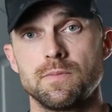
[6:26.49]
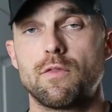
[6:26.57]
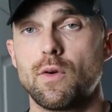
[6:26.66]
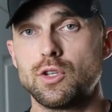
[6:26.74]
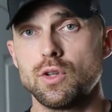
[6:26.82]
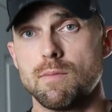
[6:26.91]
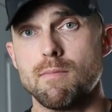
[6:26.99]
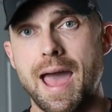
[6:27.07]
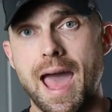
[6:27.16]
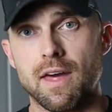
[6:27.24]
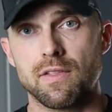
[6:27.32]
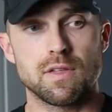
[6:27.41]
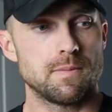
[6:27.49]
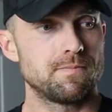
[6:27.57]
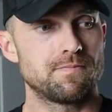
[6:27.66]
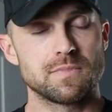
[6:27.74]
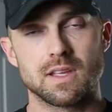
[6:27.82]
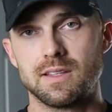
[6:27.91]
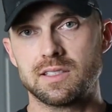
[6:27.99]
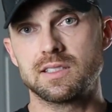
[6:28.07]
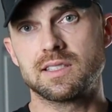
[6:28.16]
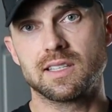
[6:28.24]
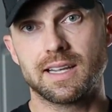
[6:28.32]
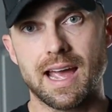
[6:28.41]
But if we do the math, this
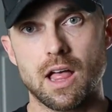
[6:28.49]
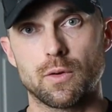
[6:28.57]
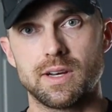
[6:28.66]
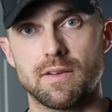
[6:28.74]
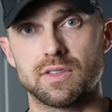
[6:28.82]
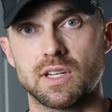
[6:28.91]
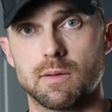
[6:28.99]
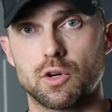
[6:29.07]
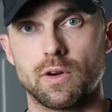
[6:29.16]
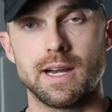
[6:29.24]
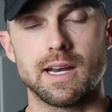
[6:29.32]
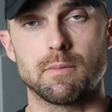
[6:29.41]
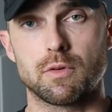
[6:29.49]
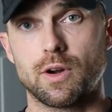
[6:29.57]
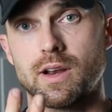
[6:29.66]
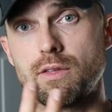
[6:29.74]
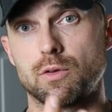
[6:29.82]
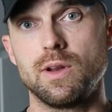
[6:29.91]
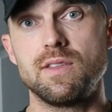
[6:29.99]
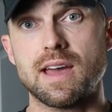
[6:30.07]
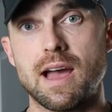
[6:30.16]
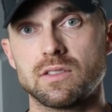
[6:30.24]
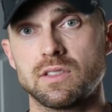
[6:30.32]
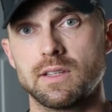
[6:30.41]
is the calorie deficit I'm creating. I'm creating
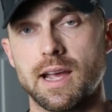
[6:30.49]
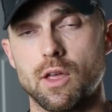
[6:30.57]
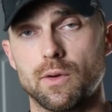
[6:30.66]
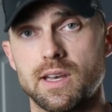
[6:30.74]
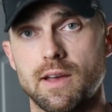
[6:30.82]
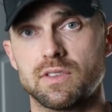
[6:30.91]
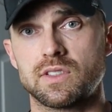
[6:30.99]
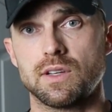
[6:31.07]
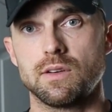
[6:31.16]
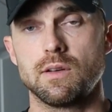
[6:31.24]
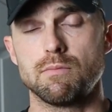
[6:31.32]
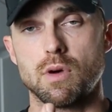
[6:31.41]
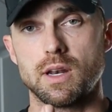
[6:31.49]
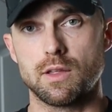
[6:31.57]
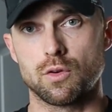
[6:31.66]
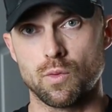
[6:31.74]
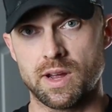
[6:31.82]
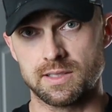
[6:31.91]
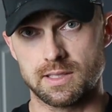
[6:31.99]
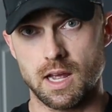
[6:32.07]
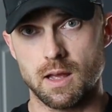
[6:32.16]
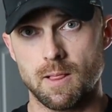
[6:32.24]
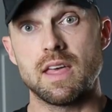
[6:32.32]
3,000 calorie deficit Monday through Wednesday.